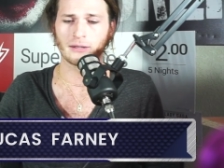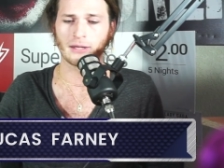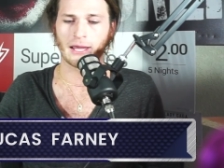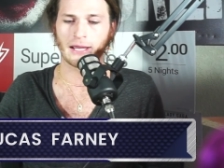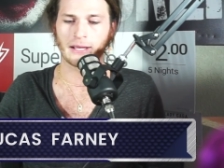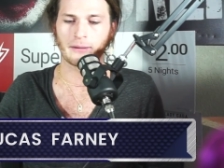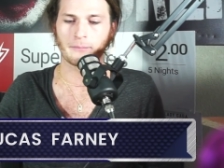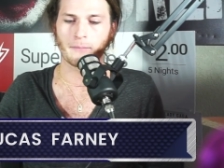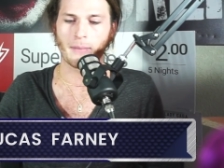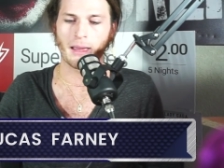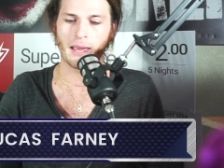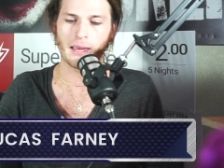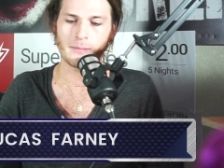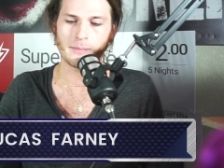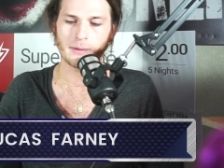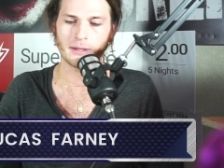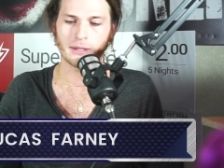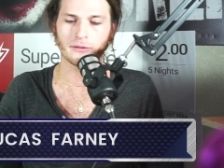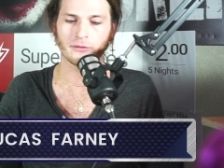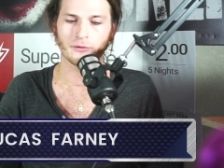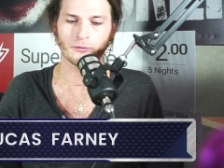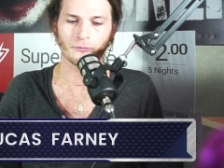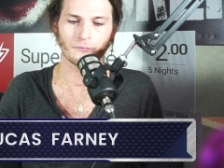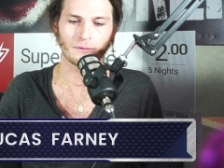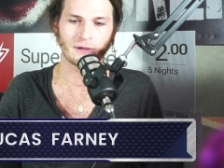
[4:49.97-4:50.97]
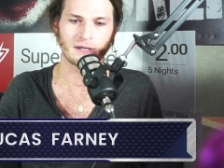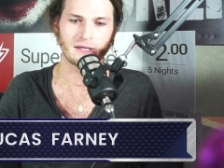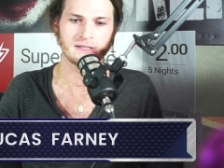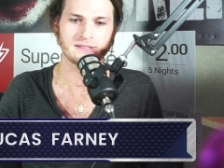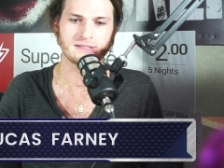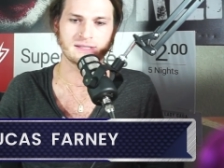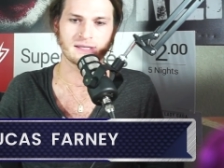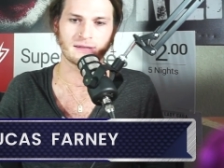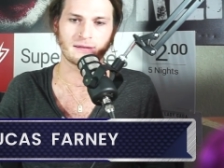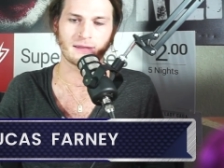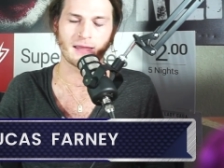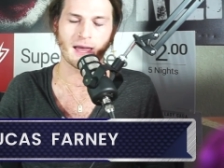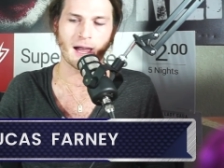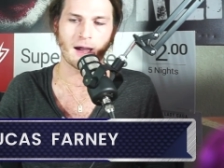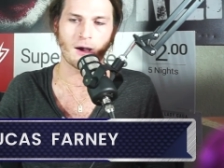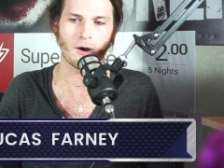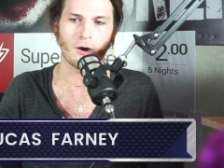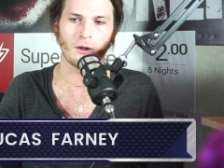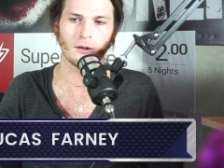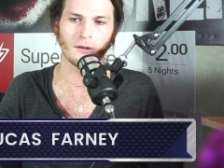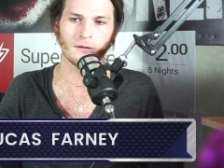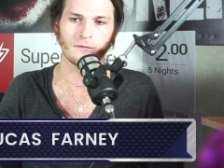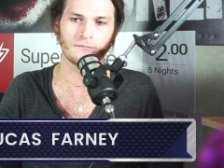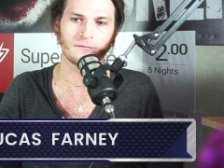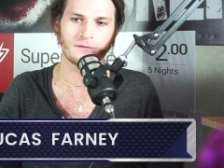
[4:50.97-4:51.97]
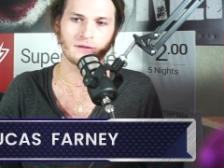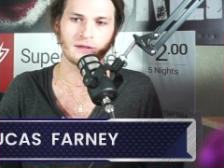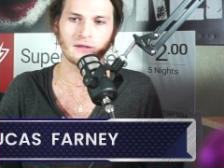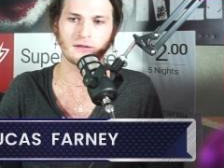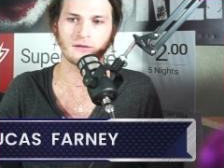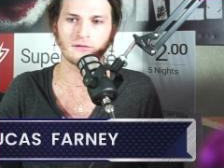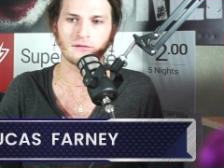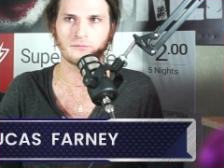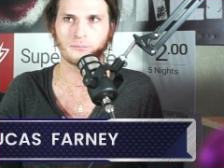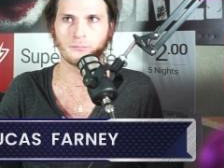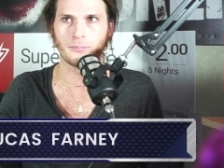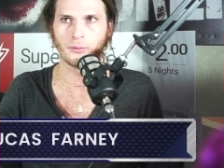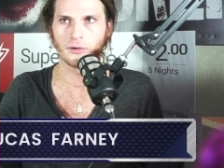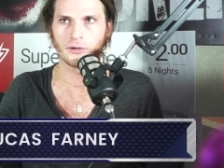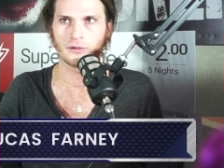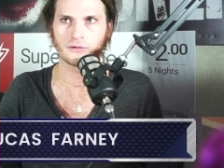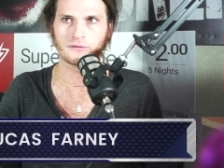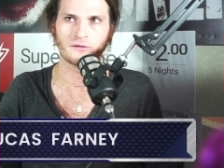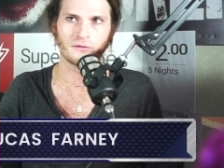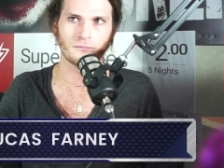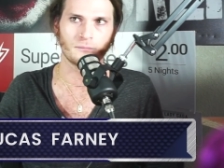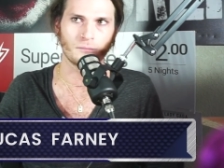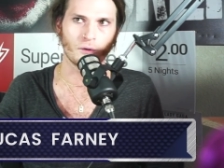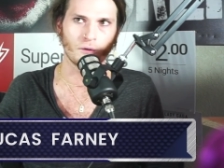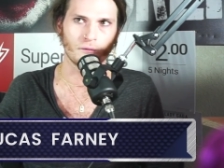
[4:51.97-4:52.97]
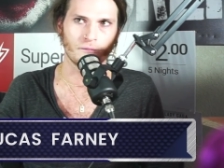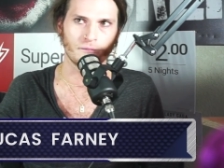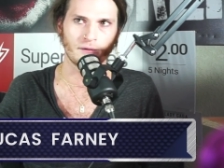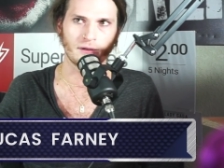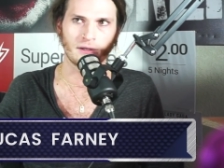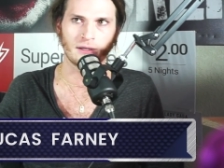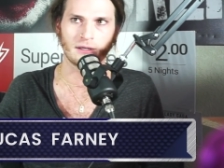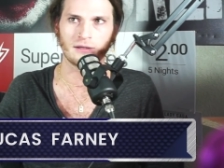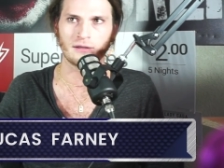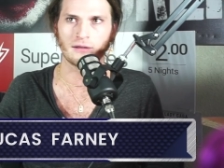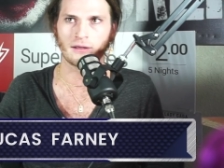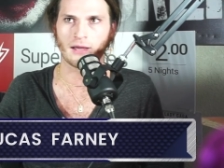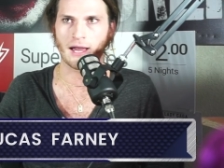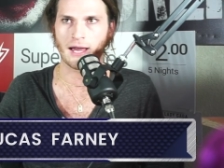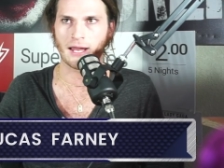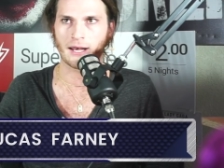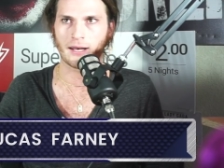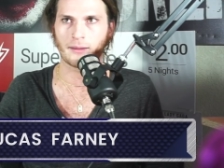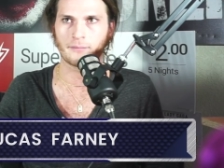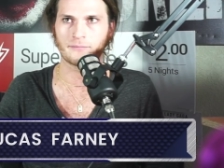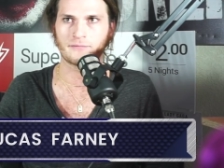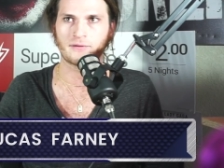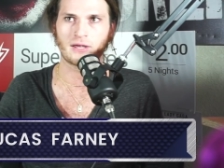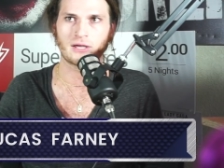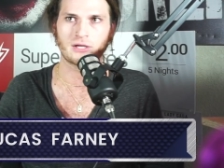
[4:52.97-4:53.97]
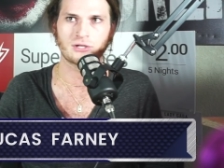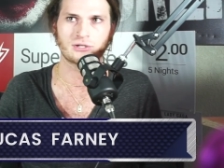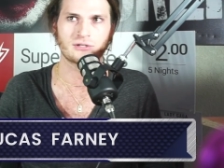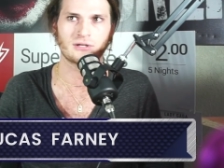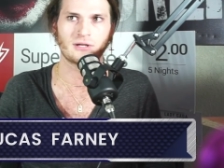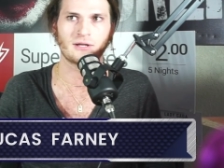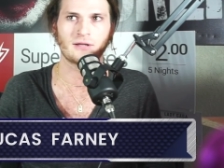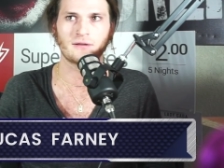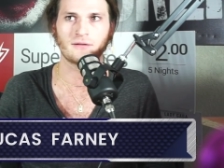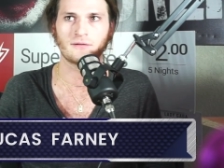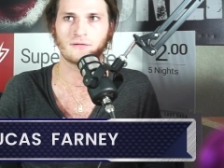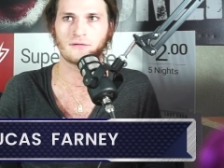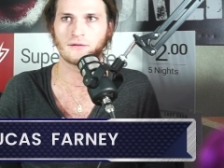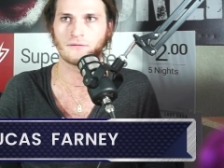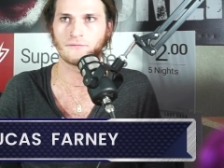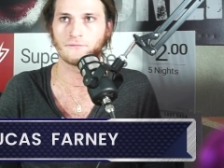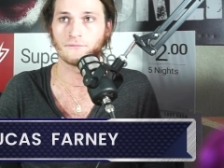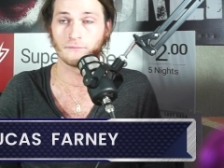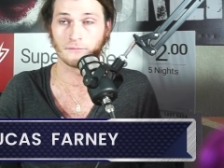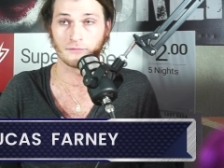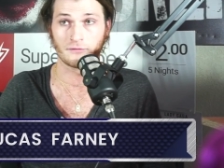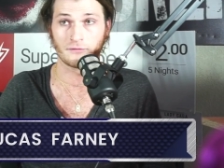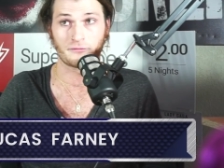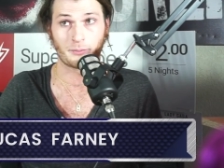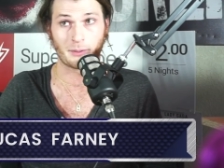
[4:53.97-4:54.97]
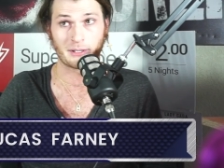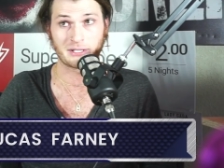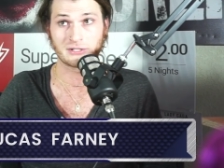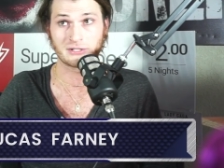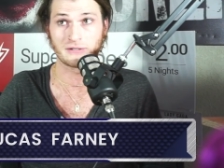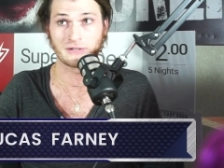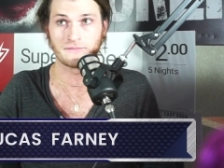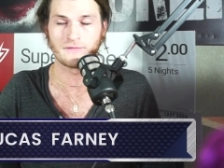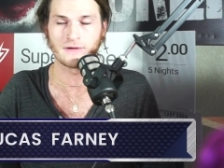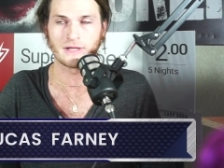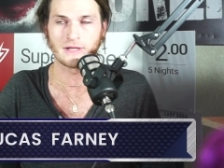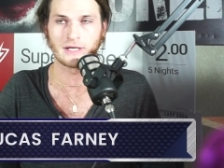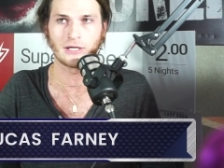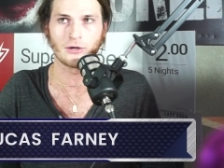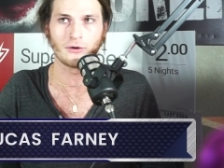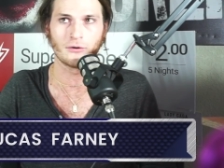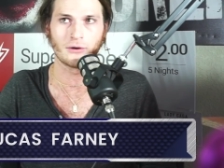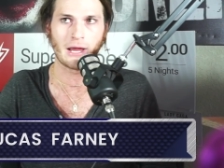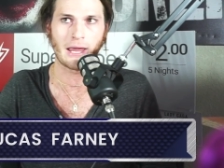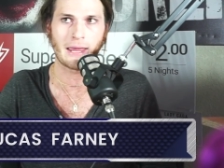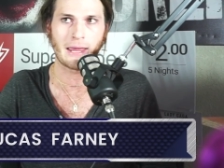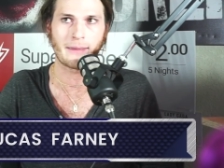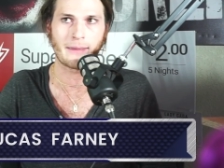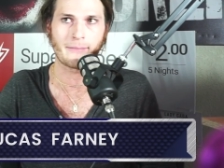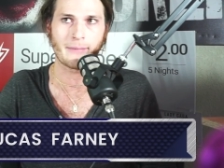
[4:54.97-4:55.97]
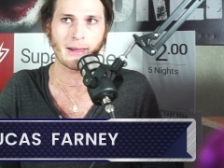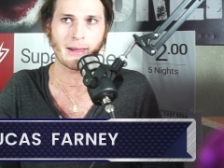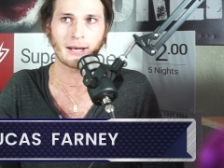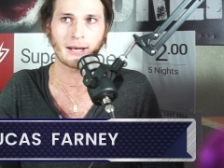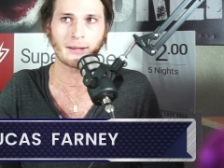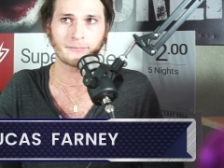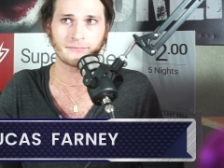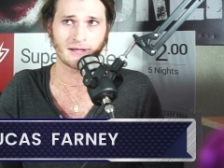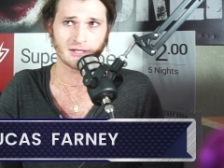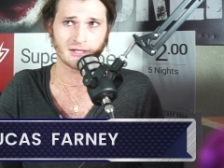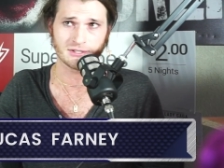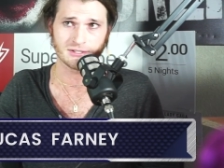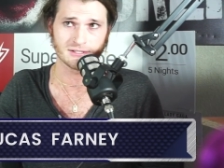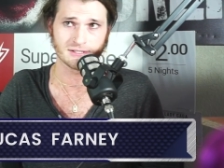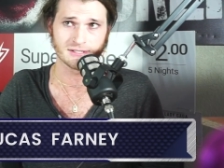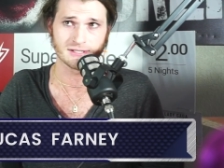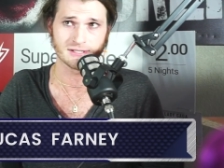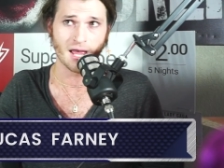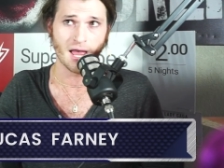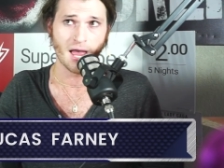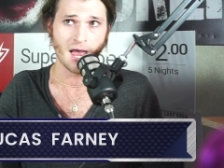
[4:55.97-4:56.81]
Like maybe the reason that all of these book to movie adaptations and especially video game adaptations